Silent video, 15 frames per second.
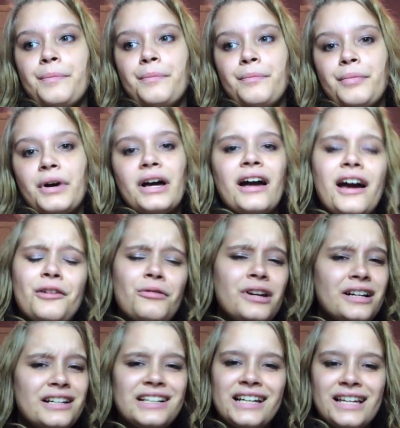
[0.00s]
But I
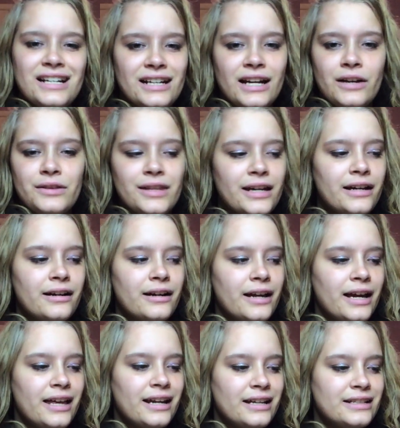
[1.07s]
wanted to get it out there,
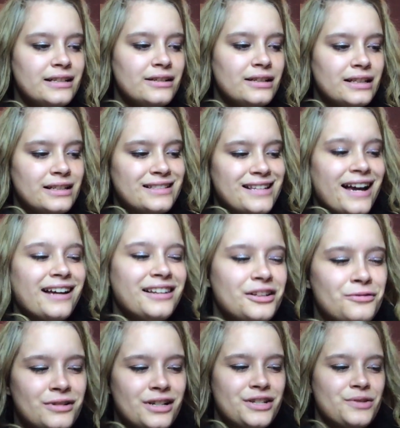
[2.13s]
and I didn't exactly
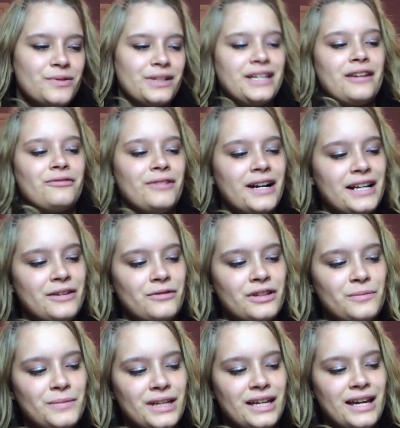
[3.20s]
want to do a get ready with
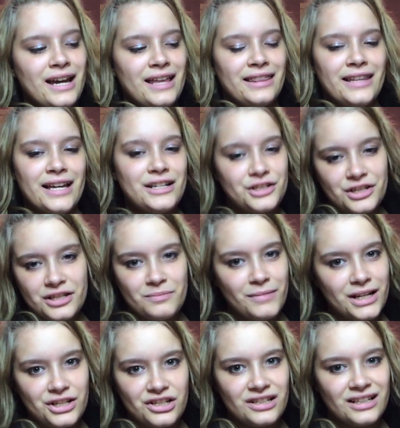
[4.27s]
me and then just
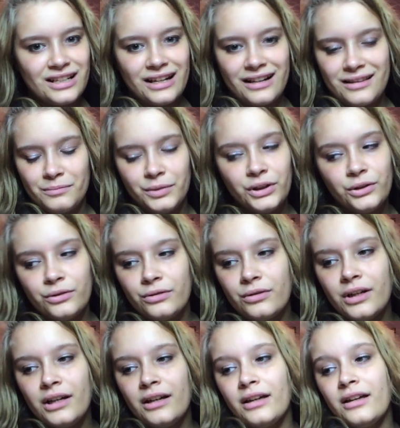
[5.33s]
mention it out of the blue.
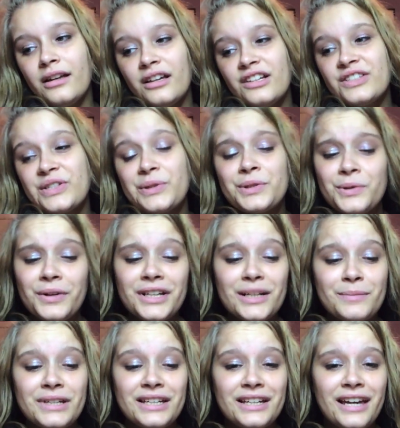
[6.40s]
So it's going to
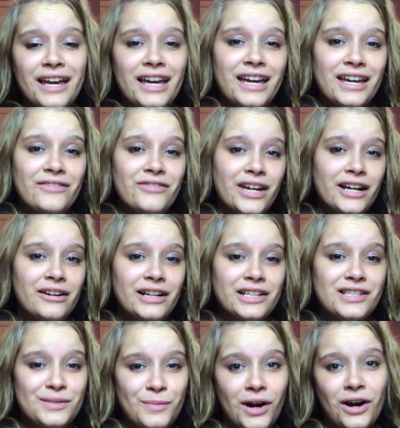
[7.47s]
be a very
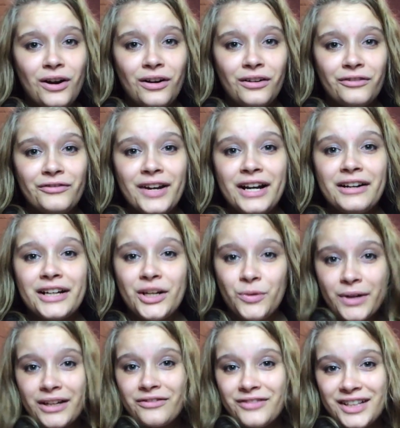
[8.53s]
small, very
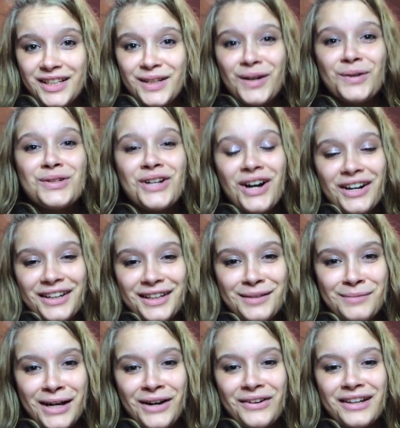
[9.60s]
quick video talking
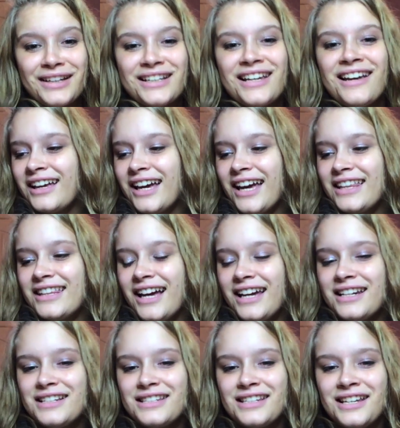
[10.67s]
about it. And that
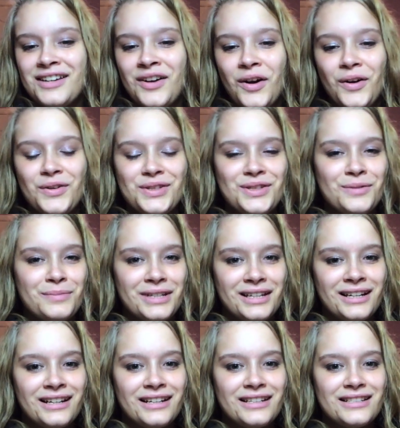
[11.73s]
is also
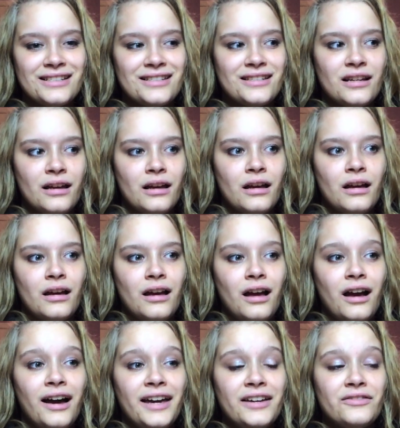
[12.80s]
because
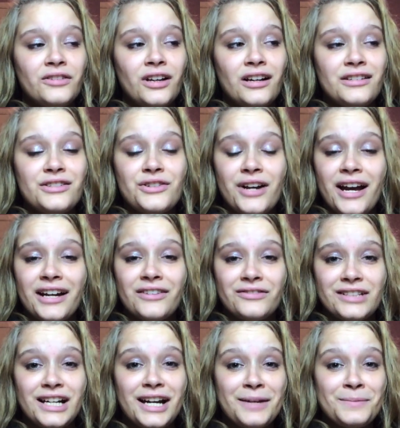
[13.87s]
I have lost track of
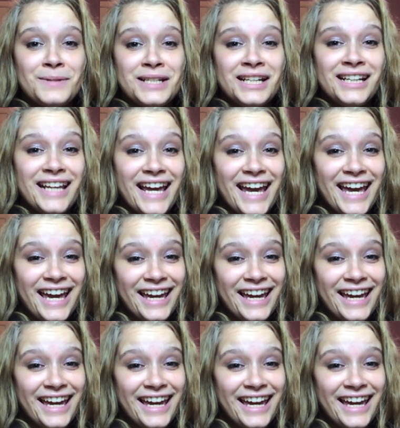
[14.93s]
time today.